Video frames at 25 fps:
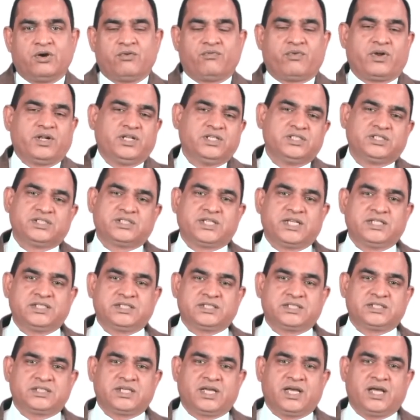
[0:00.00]
For
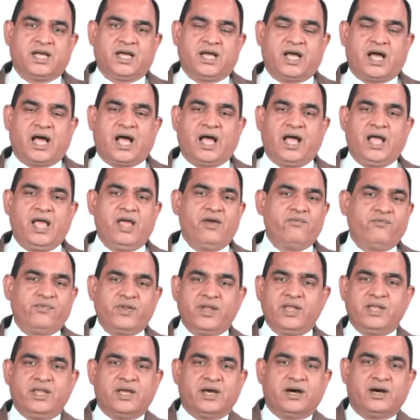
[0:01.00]
instance,
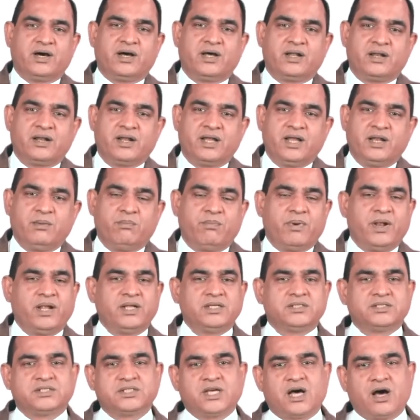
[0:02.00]
every year it
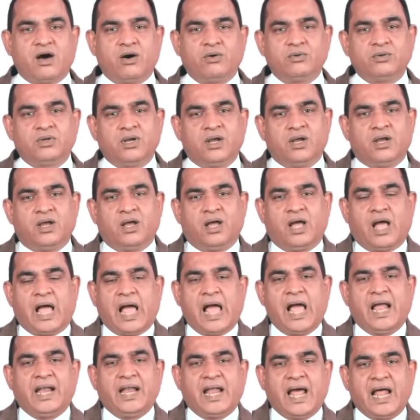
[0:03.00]
brings out
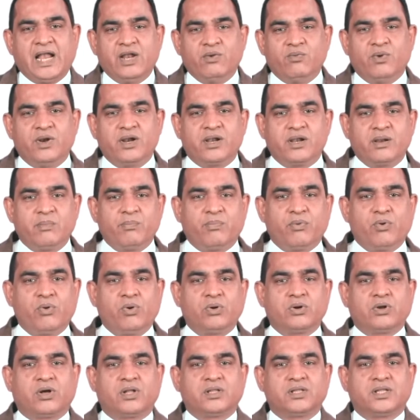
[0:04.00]
an annual
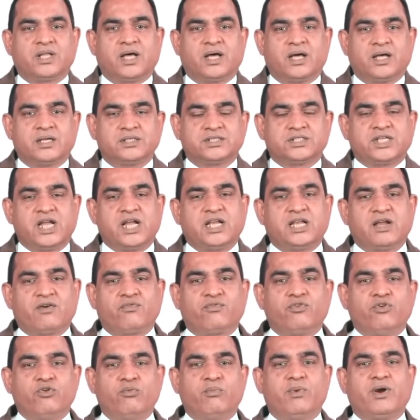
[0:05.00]
report on the state
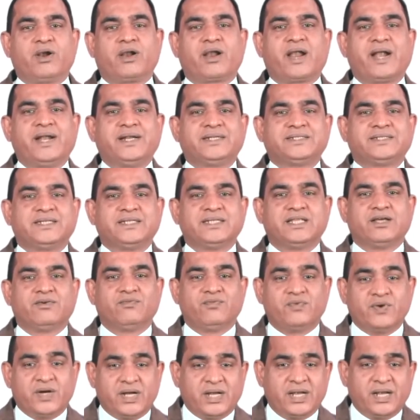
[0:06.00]
of human rights in the
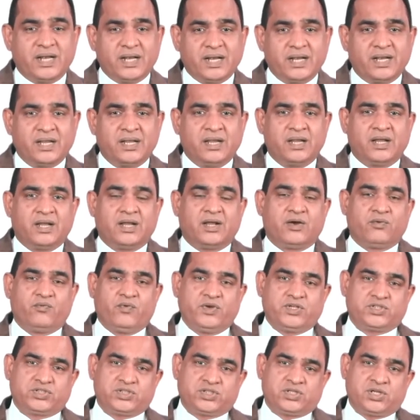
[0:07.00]
world,
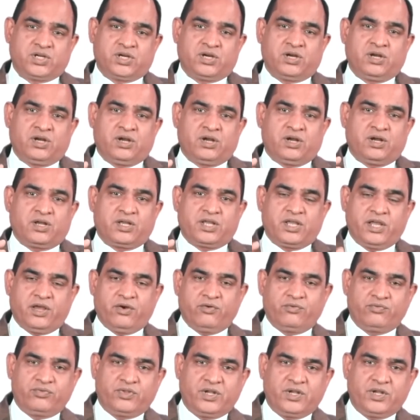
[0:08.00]
which give